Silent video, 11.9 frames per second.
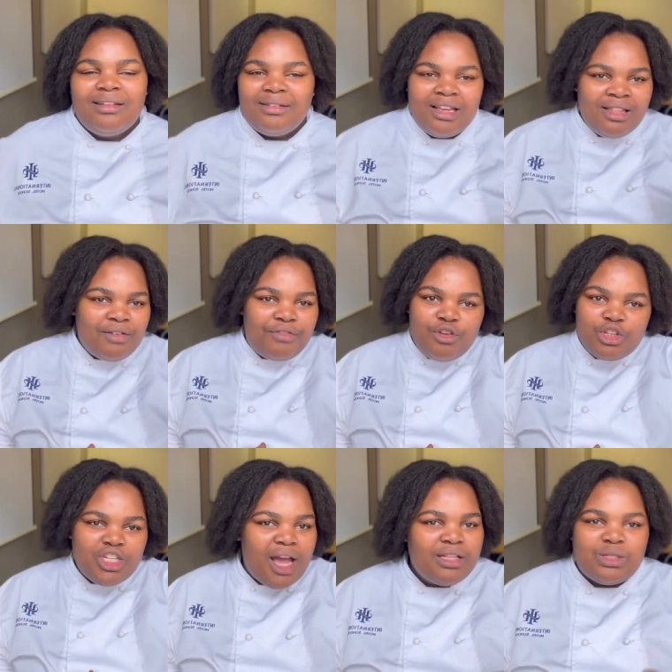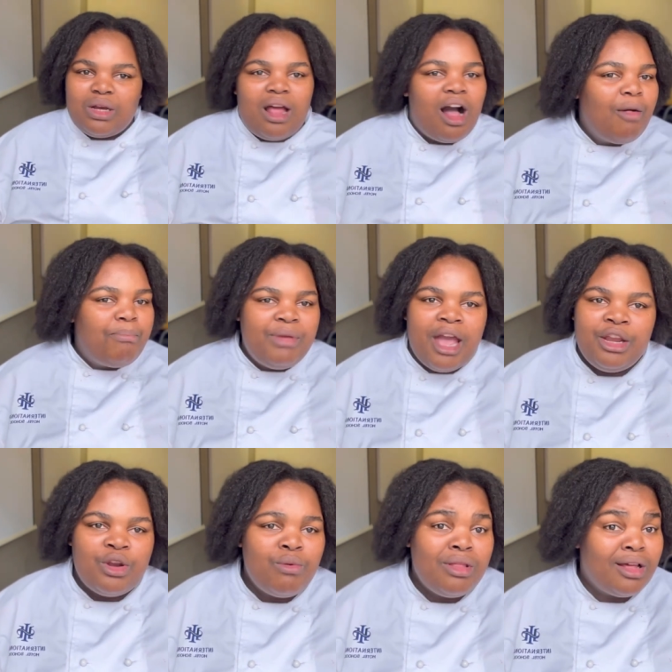in the future it's gonna help me i
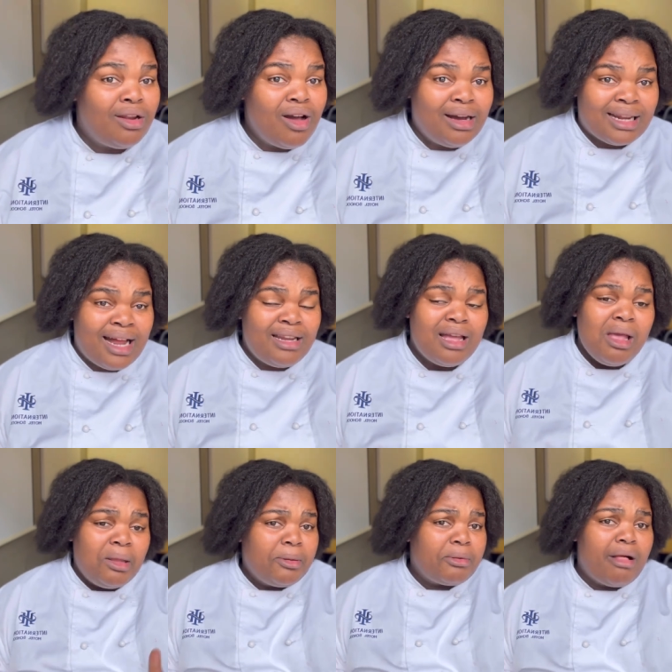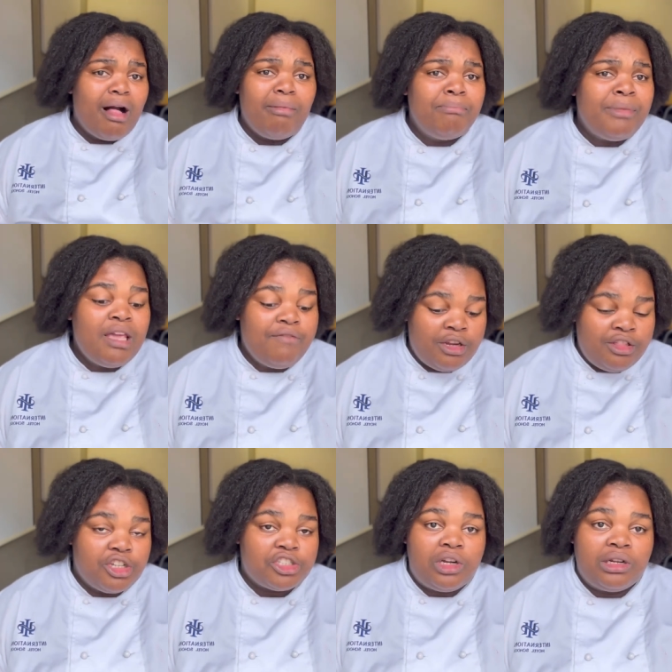know in the long run it will help me even in
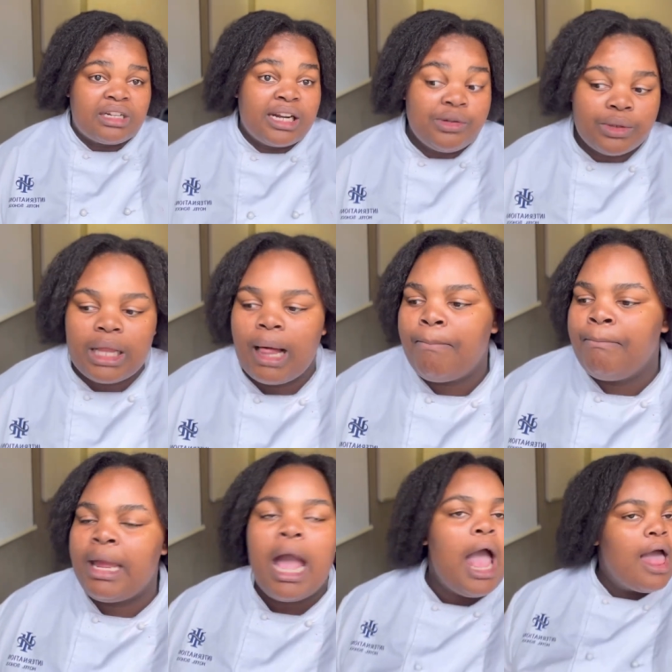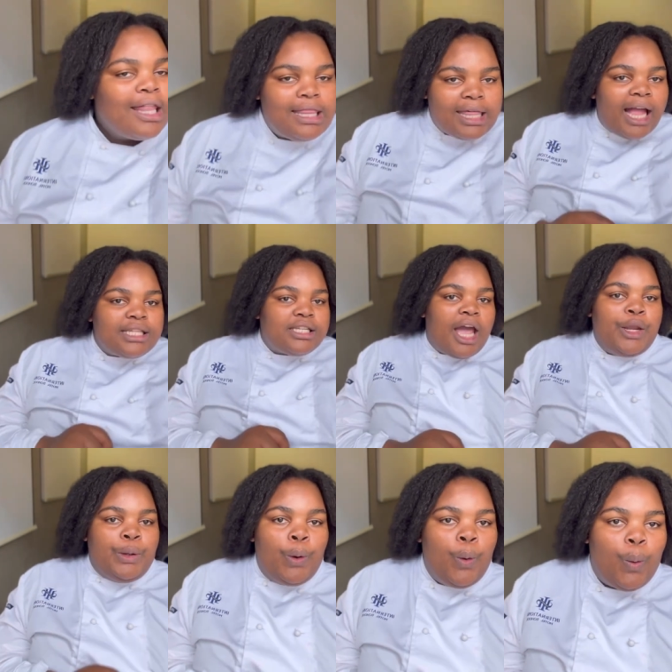the short run it will help me that i
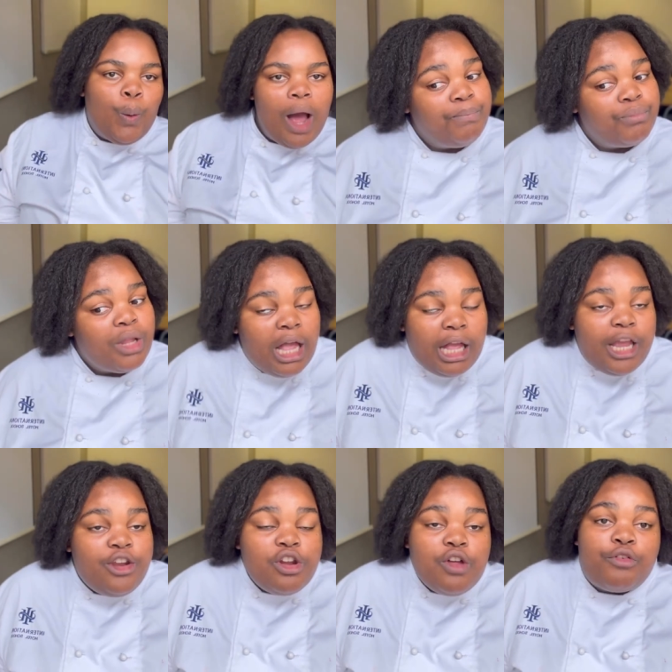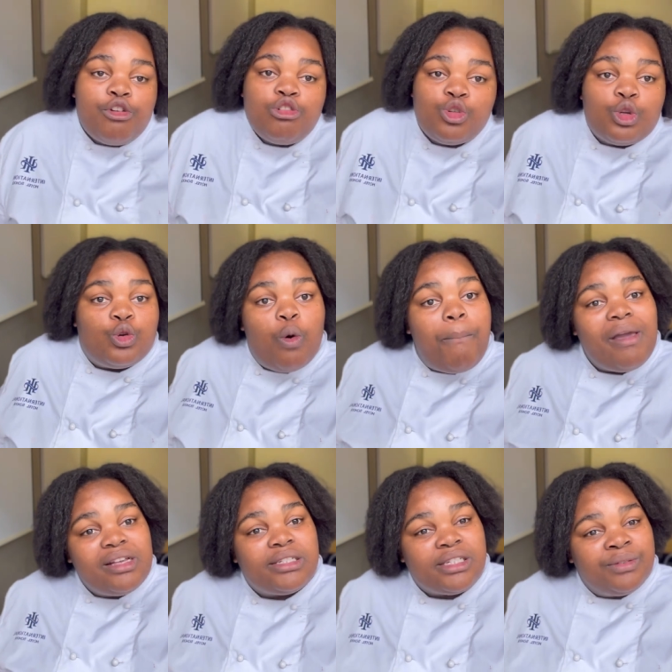know in order for you to do
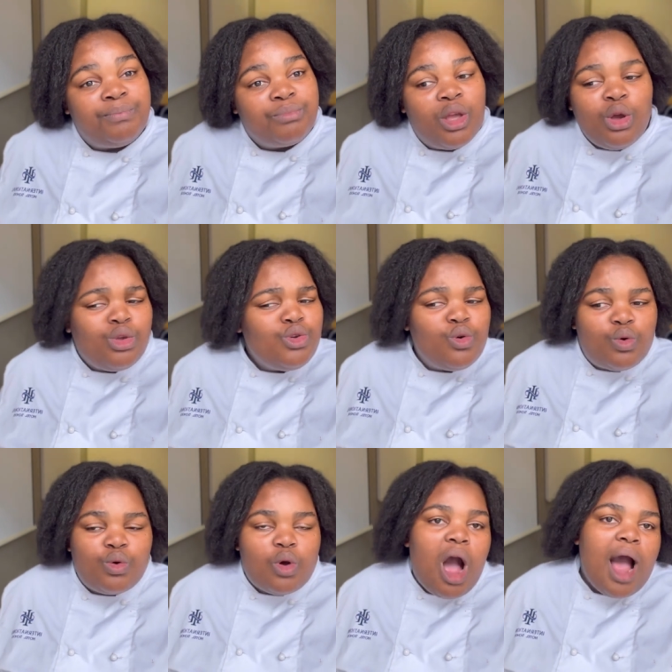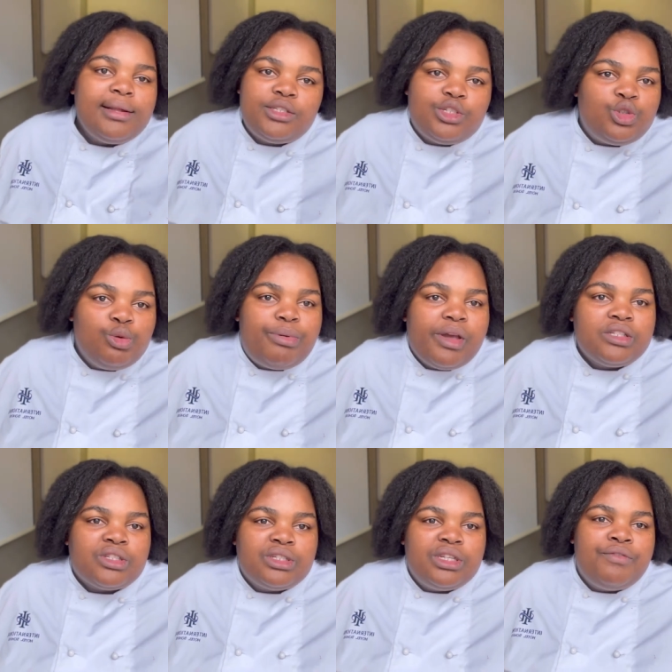pastry you can't do
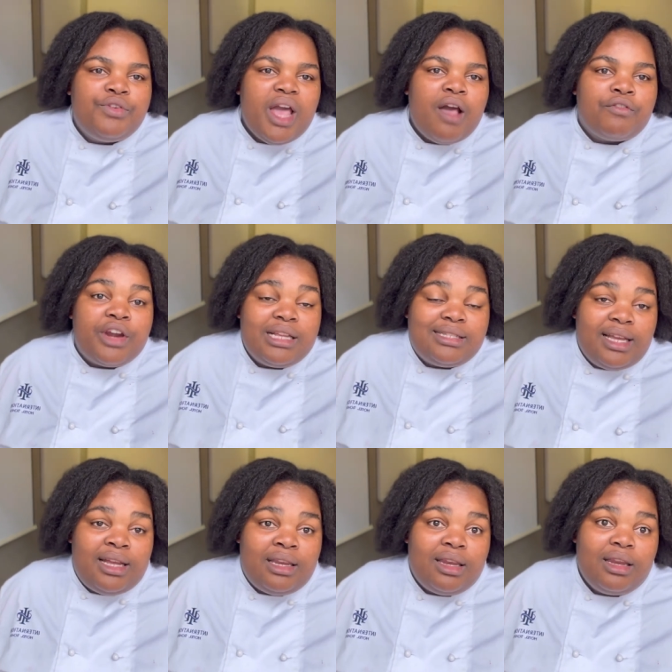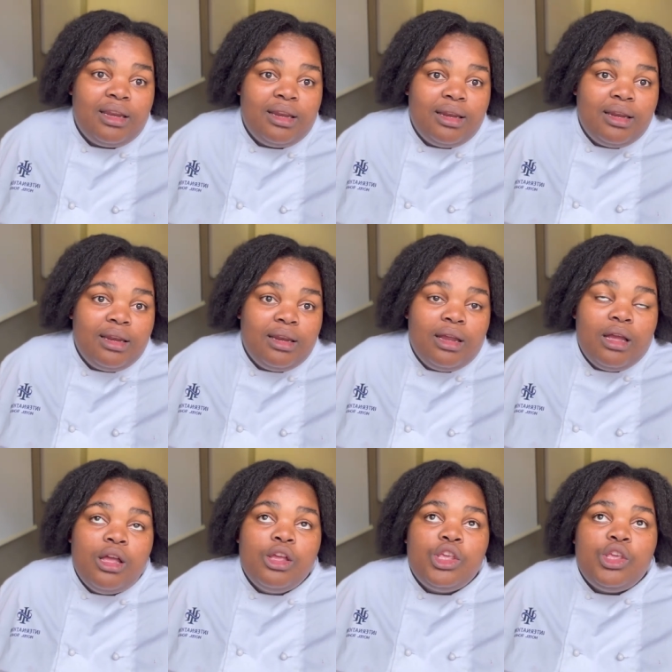pastry if you have grade 10
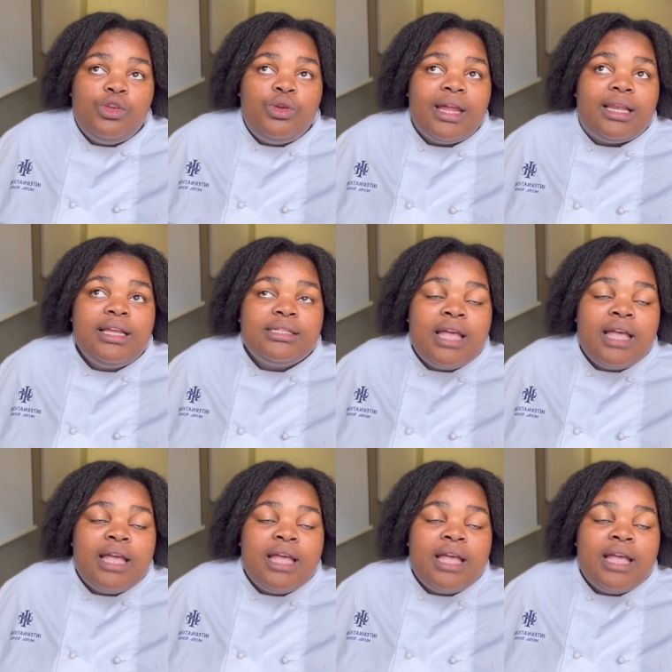you at least